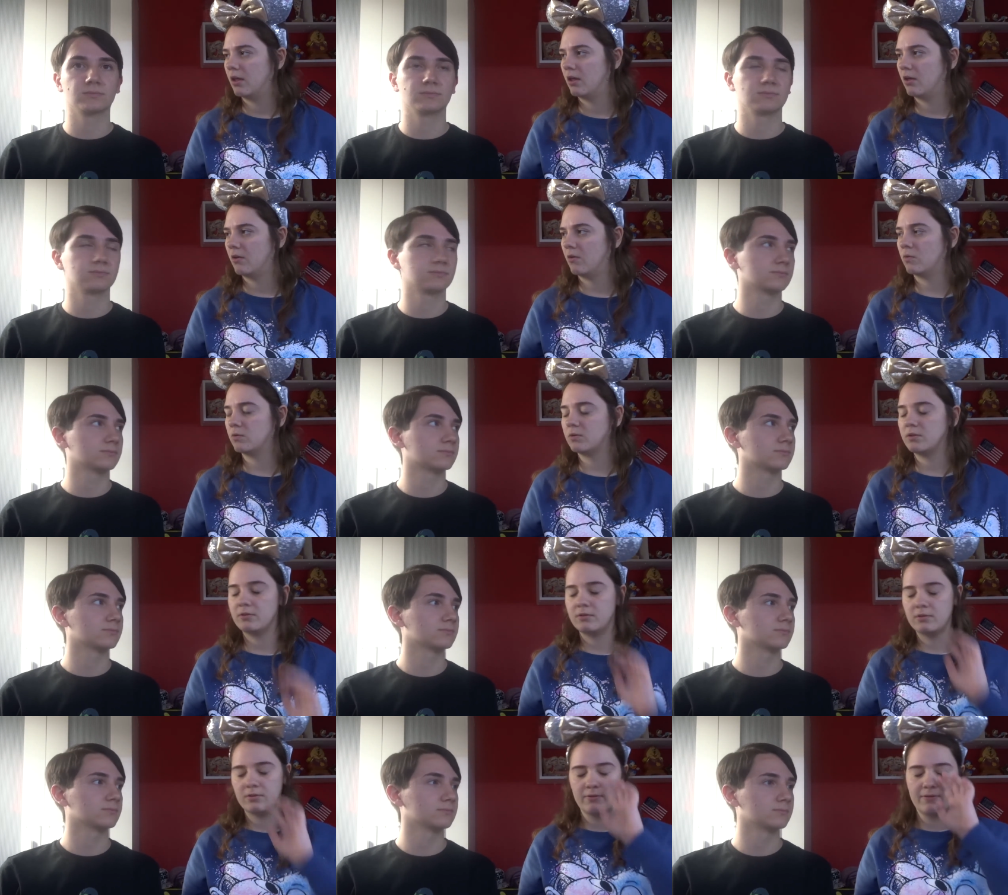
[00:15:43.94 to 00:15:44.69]
Speaker 1: or
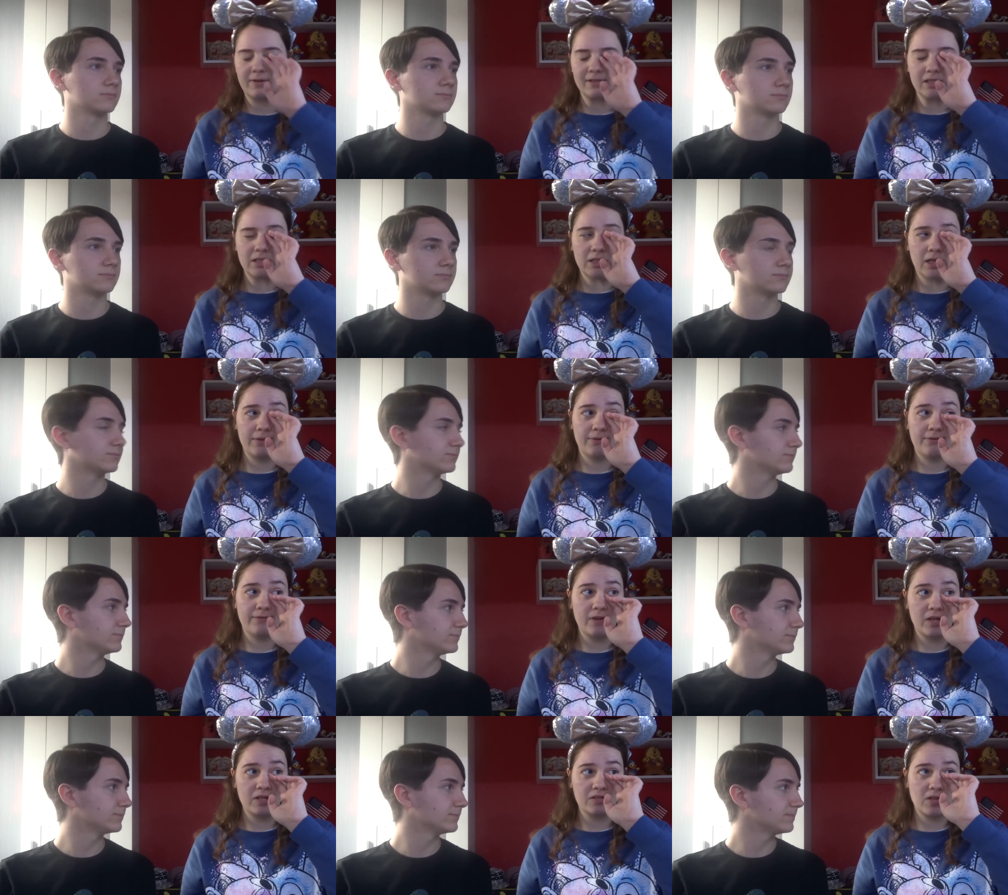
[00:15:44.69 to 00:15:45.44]
2009 the
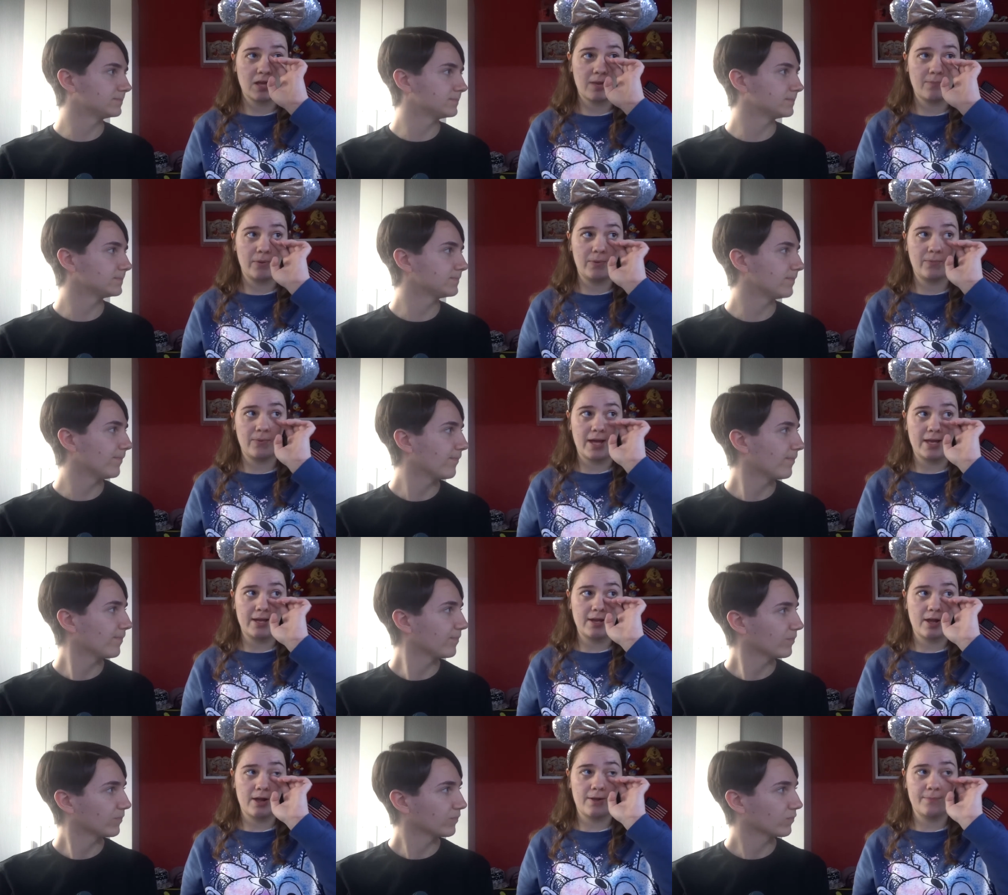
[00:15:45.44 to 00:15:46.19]
first time we went
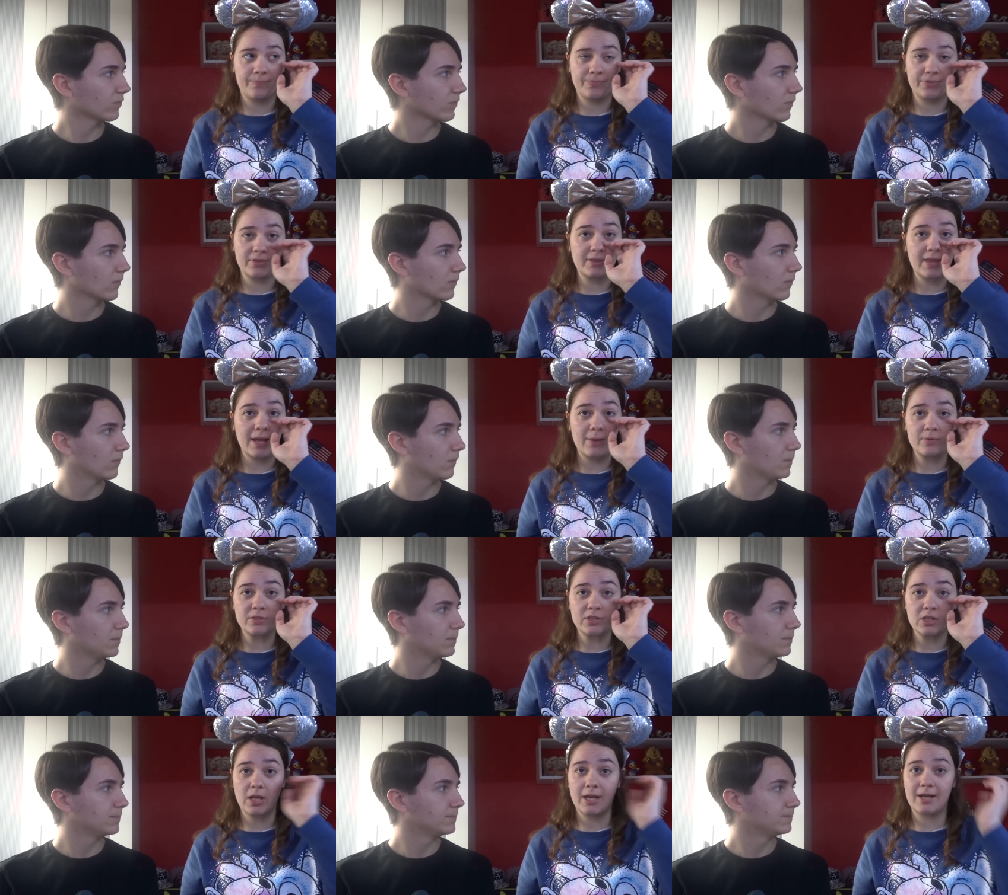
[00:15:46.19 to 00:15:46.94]
um there
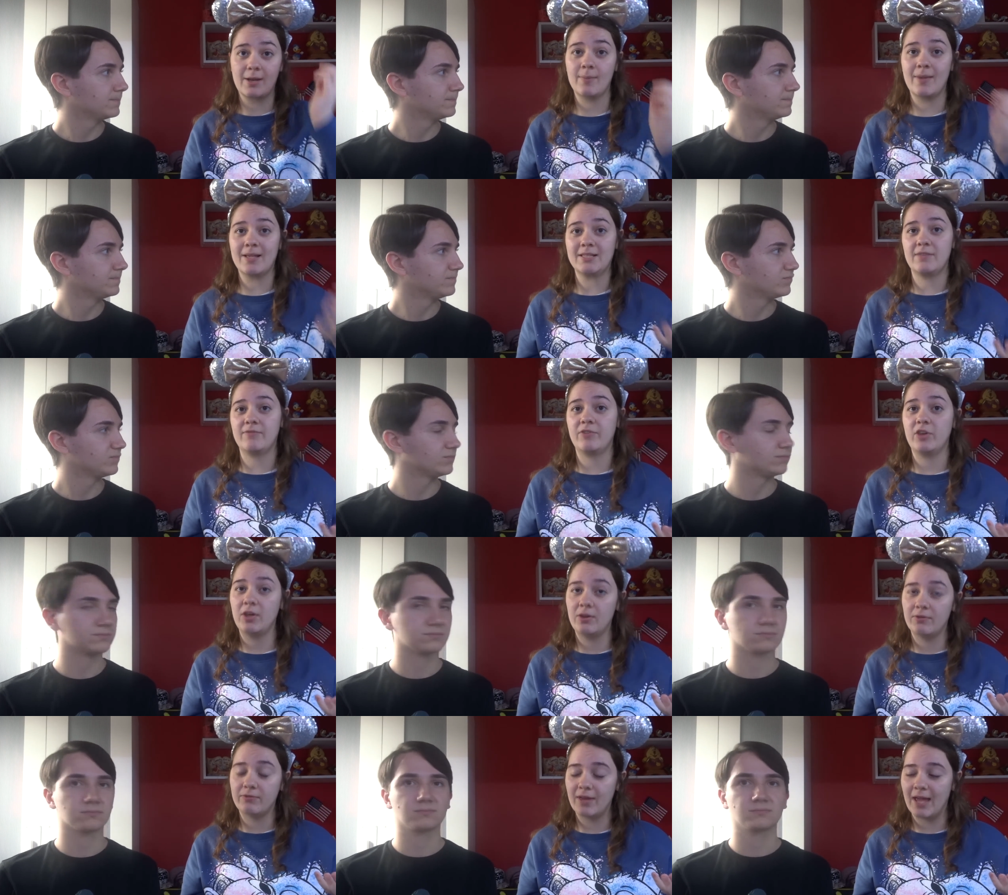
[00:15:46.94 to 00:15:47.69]
wasn't like a massive
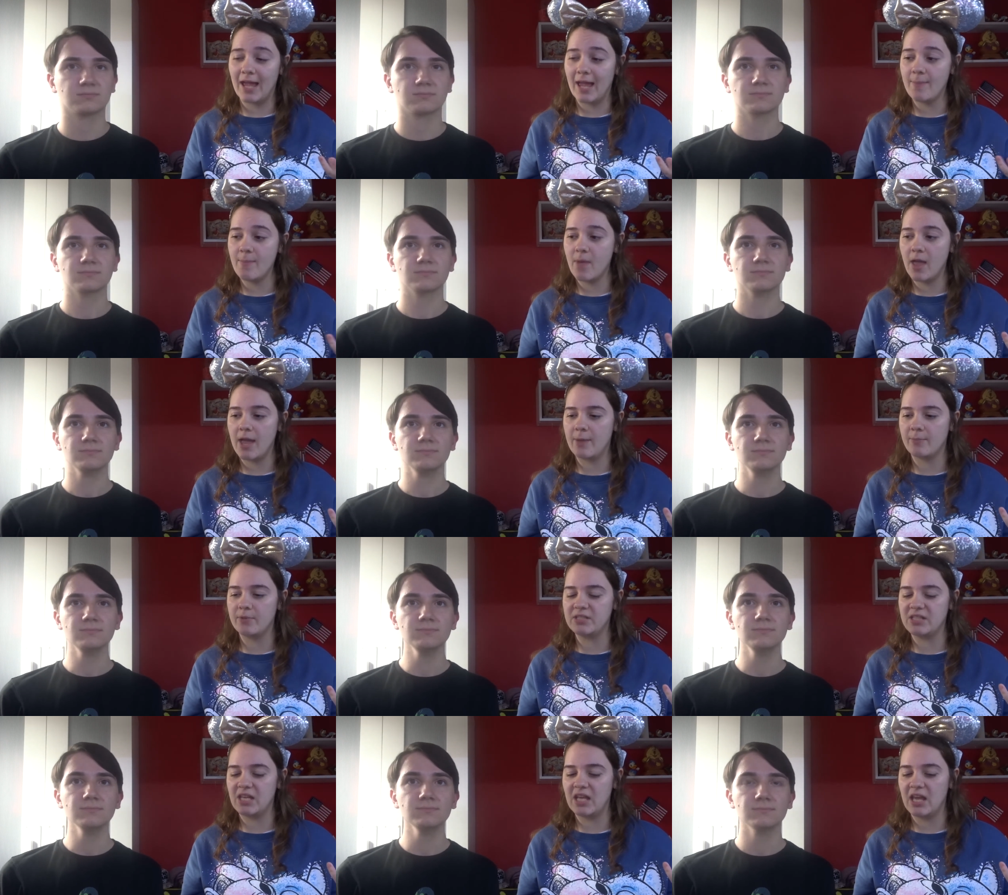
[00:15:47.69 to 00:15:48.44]
queue for him it
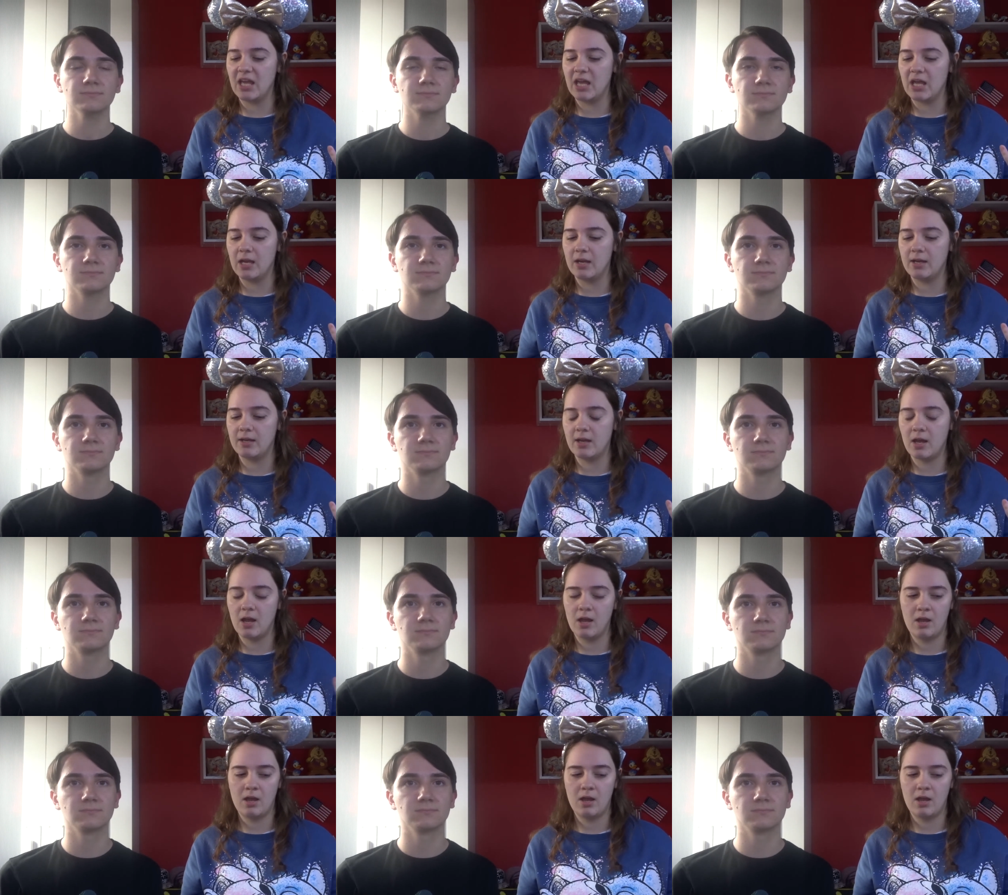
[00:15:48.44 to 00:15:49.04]
was in